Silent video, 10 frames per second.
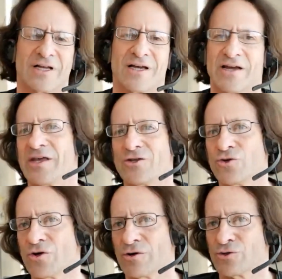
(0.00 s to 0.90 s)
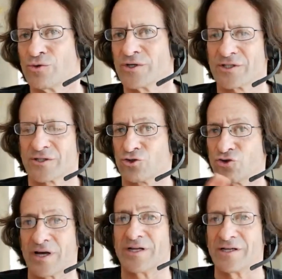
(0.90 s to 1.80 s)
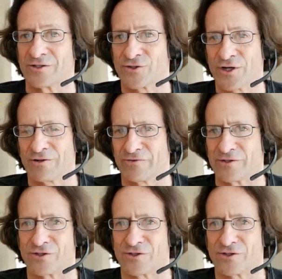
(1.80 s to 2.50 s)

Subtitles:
And then you can't risk trading insolvent.